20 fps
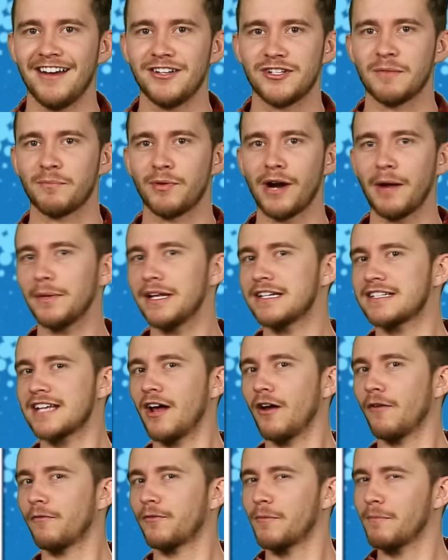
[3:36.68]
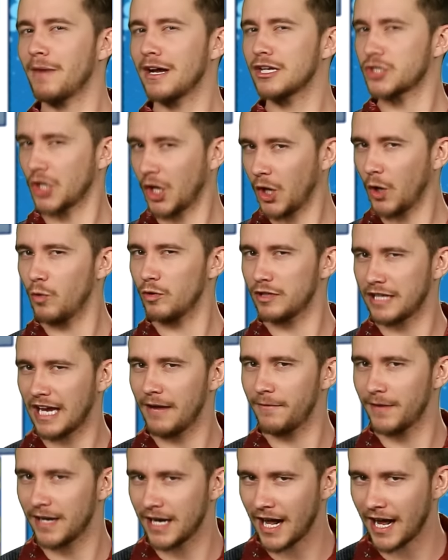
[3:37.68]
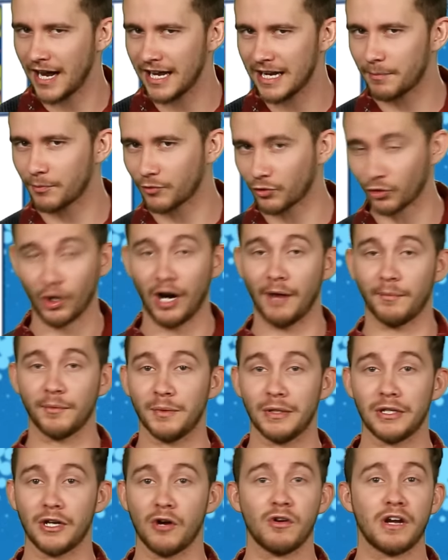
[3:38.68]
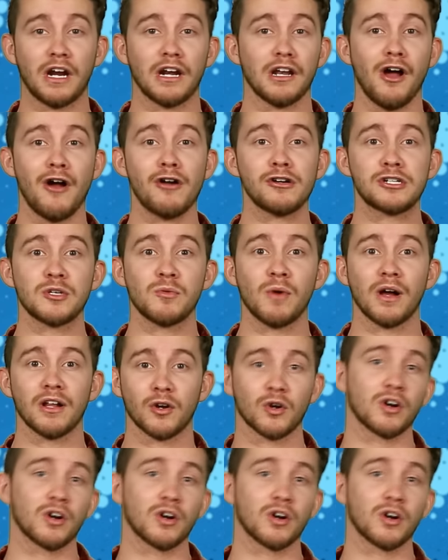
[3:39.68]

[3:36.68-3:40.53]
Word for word: As you can probably tell from my tone, Kevin and Ike probably don't get along too well,